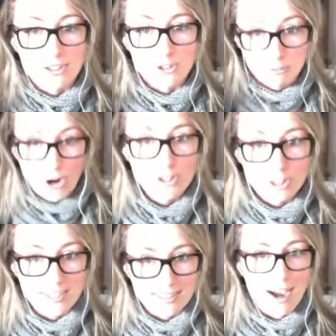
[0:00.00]

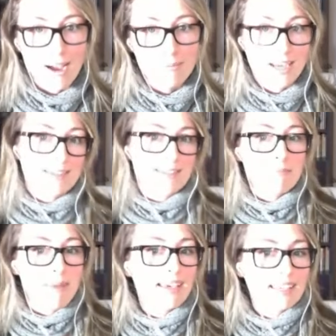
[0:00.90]
devoting time to actually
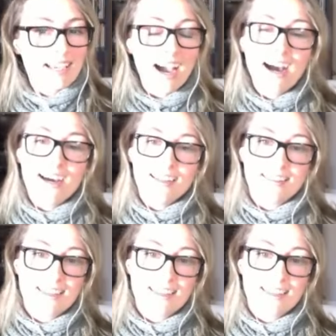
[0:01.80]
making art.